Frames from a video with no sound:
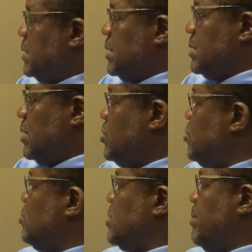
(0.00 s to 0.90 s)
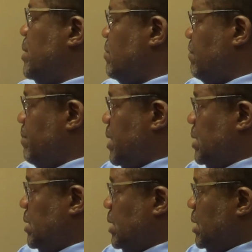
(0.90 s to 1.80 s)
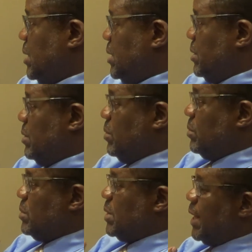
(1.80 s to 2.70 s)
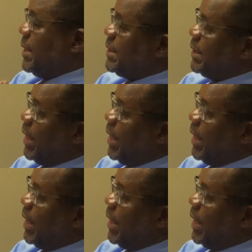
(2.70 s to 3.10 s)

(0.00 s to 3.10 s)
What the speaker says: is a huge amount of money, that